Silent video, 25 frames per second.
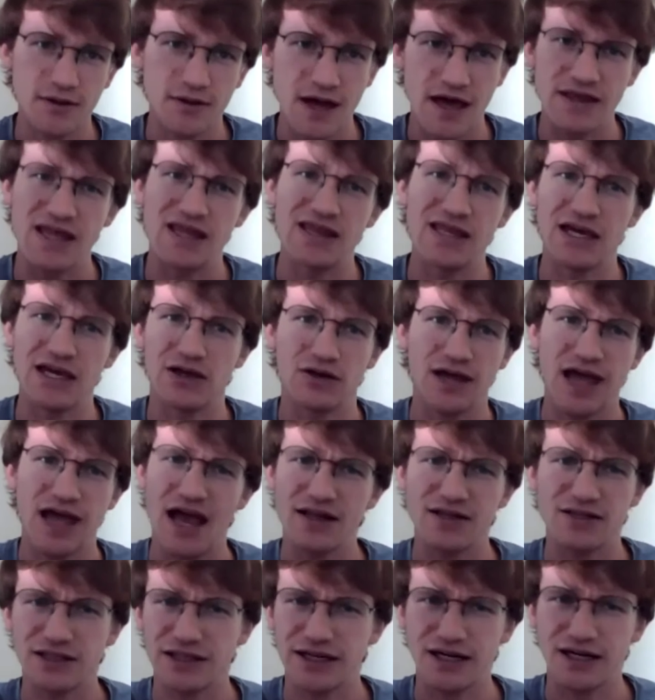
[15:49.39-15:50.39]
And then they could
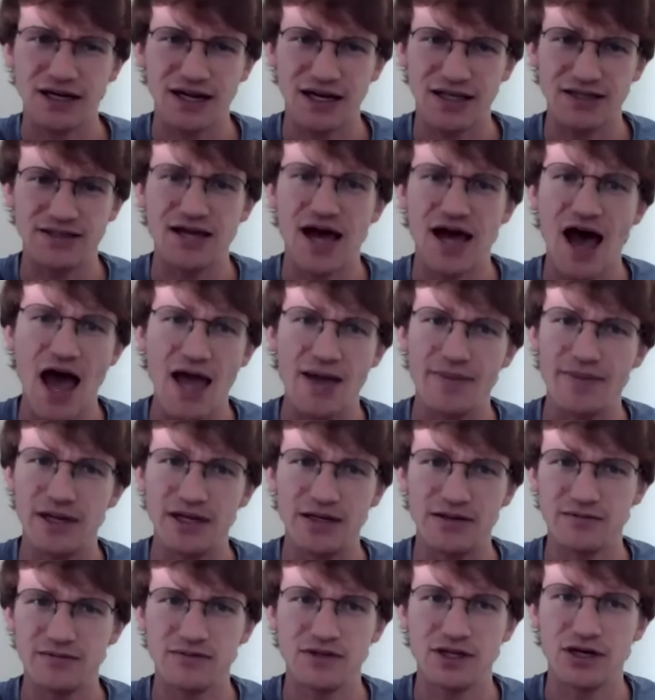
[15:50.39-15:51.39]
cancel it at any time
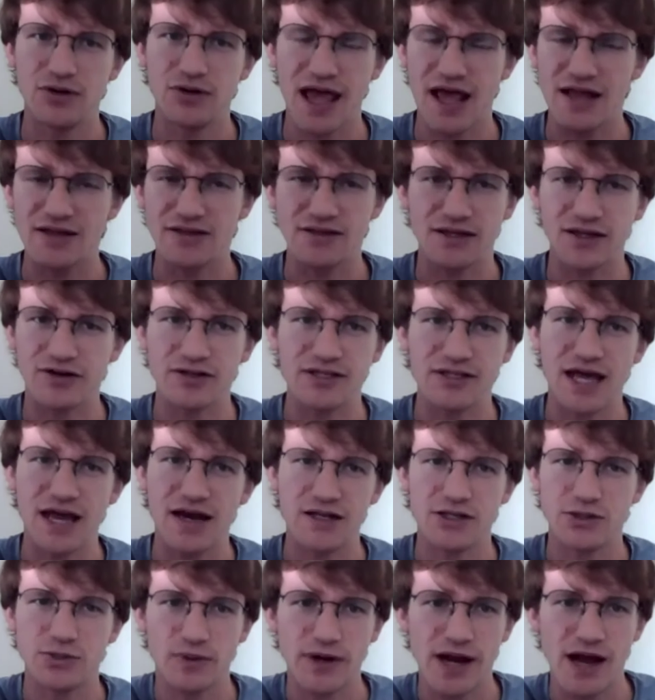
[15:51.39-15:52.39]
and, you know, cancel their
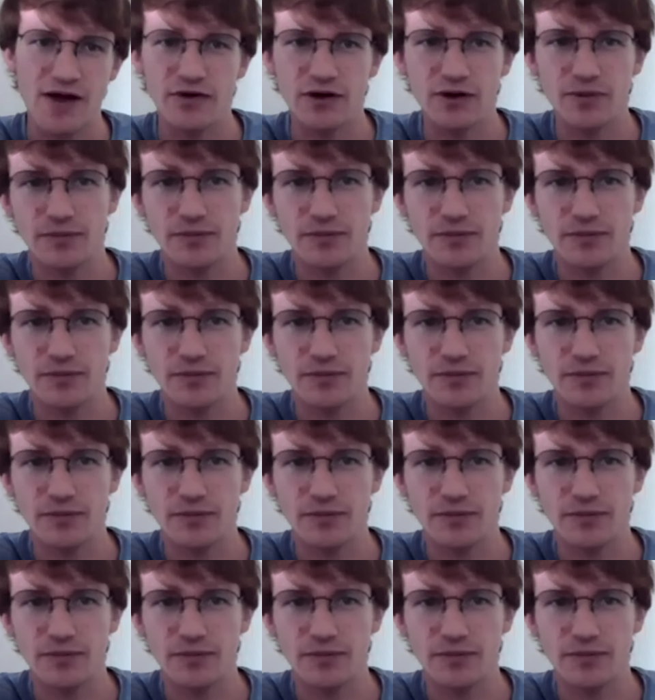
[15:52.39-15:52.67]
attendance whenever.